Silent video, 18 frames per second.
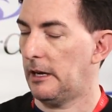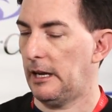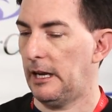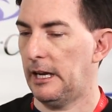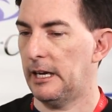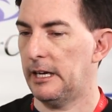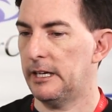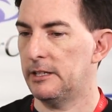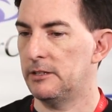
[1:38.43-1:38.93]

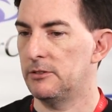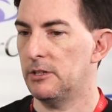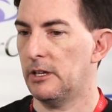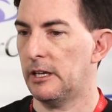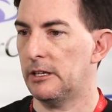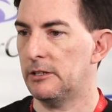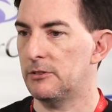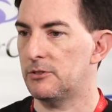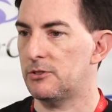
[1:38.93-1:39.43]
And,
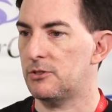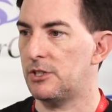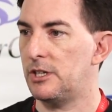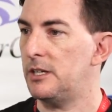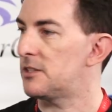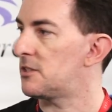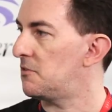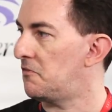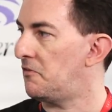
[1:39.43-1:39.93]
and she
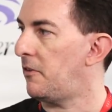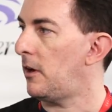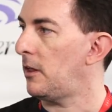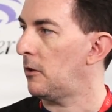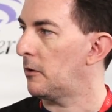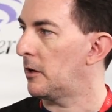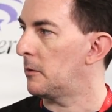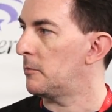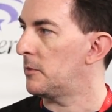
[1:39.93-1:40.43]
doesn't
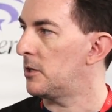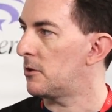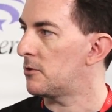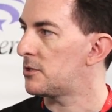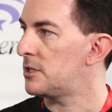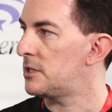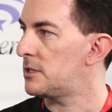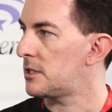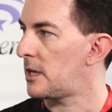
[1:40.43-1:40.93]
follow him. You know,
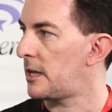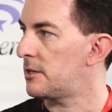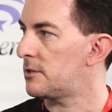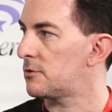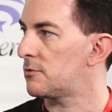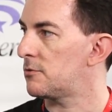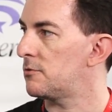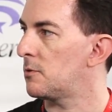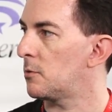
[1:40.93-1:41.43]
she stays
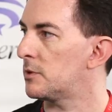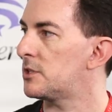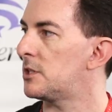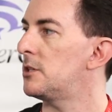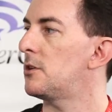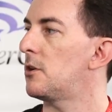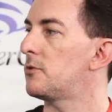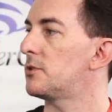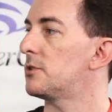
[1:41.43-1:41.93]
true to what she
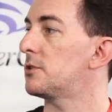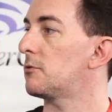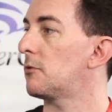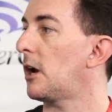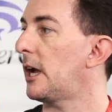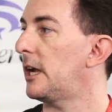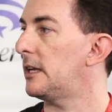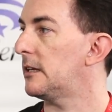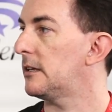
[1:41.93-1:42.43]
knows is
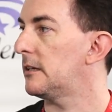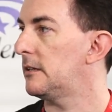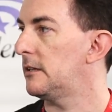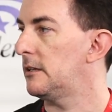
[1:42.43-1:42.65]
right.